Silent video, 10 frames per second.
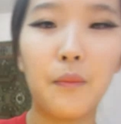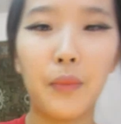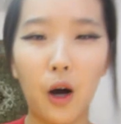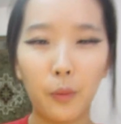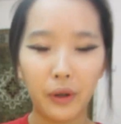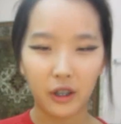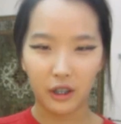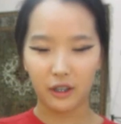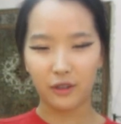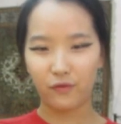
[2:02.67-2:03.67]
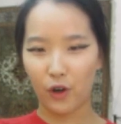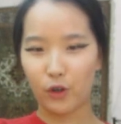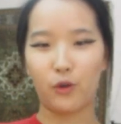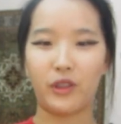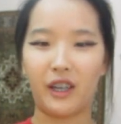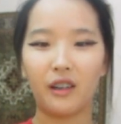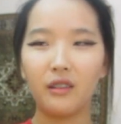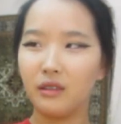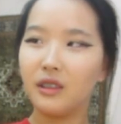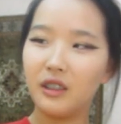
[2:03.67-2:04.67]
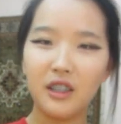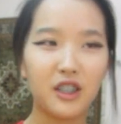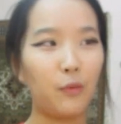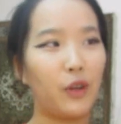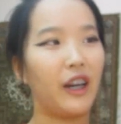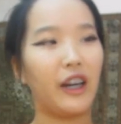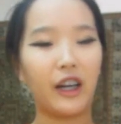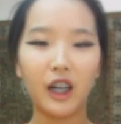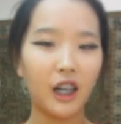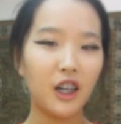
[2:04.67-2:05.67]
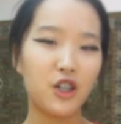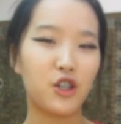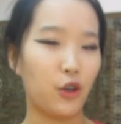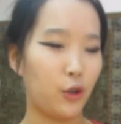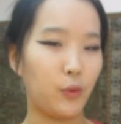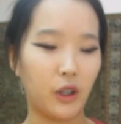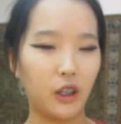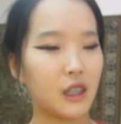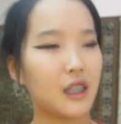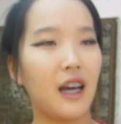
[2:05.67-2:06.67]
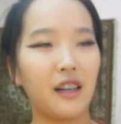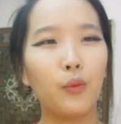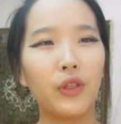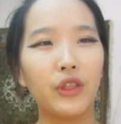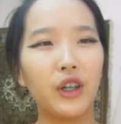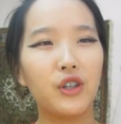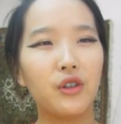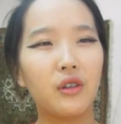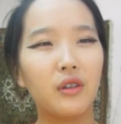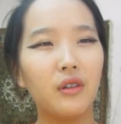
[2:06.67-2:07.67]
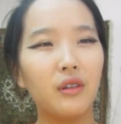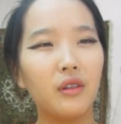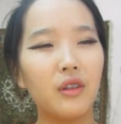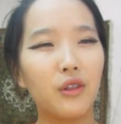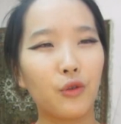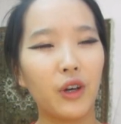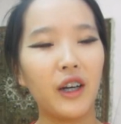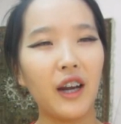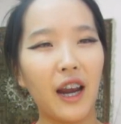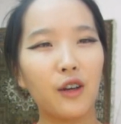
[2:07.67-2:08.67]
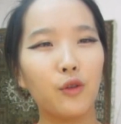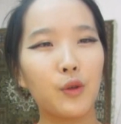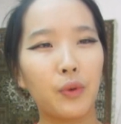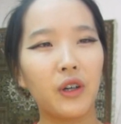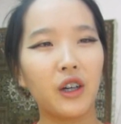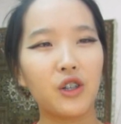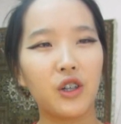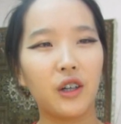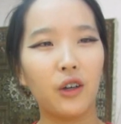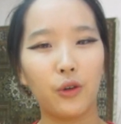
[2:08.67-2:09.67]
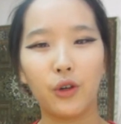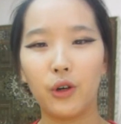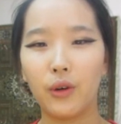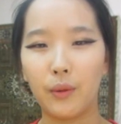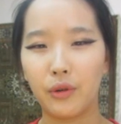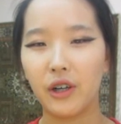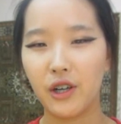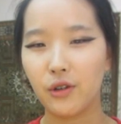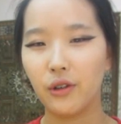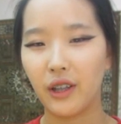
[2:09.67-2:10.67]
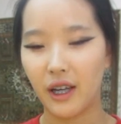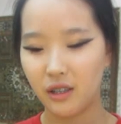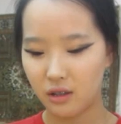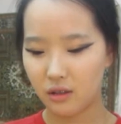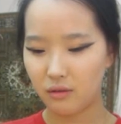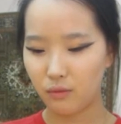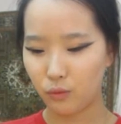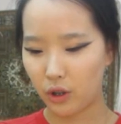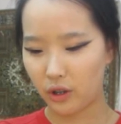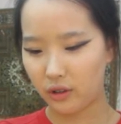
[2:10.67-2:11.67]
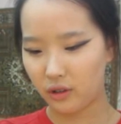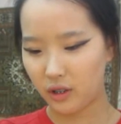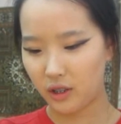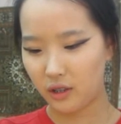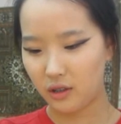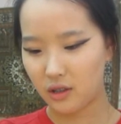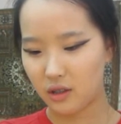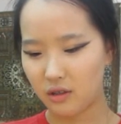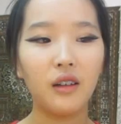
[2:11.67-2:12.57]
I'll put a photo thing somewhere here to show you what it looks like. With the 3 Angles Production logo, I'm pretty sure that's what it is.